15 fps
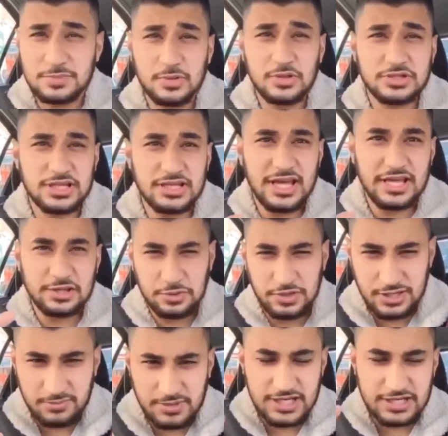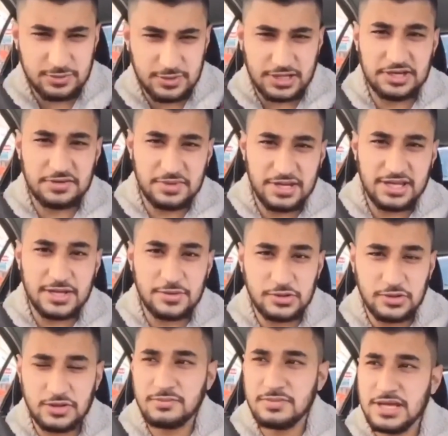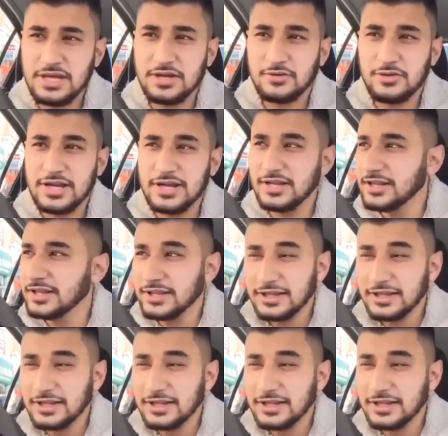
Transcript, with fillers: Bush in like 20 minutes. We're gonna be there. We're doing a meet and greet.